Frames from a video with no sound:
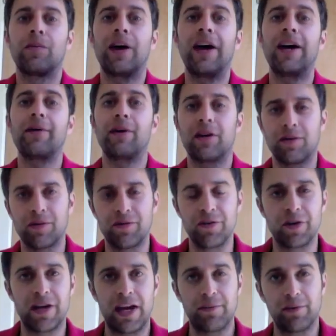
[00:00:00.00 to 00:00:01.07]
Hi, welcome to
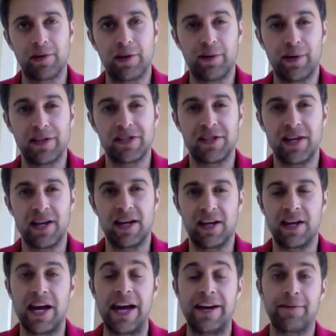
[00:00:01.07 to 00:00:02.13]
Vocabulary Wednesday,
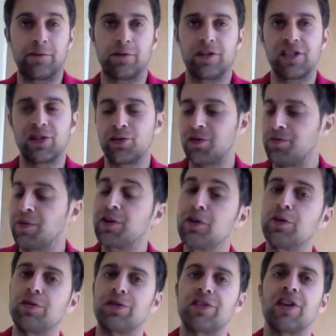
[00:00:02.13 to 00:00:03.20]
and I am Chris with
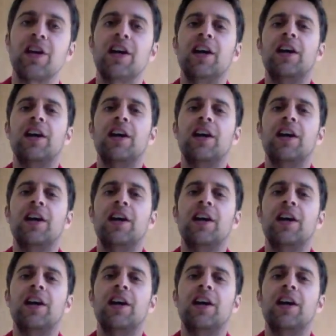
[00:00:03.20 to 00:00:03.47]
Magoosh.